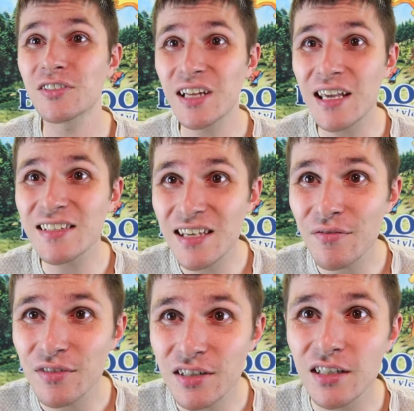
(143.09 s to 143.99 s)
day
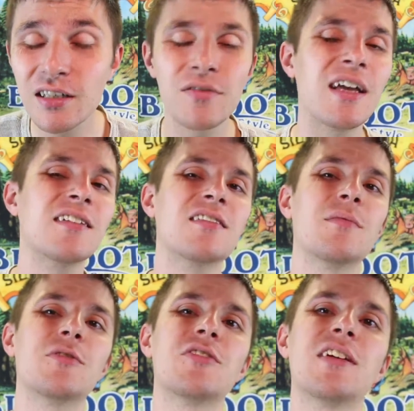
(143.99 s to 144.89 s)
17 of End of
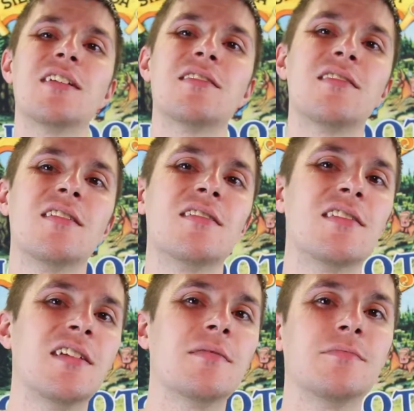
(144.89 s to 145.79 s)
Summer Challenge.
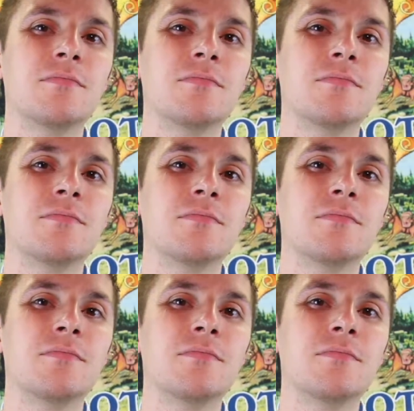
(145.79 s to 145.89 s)
See ya.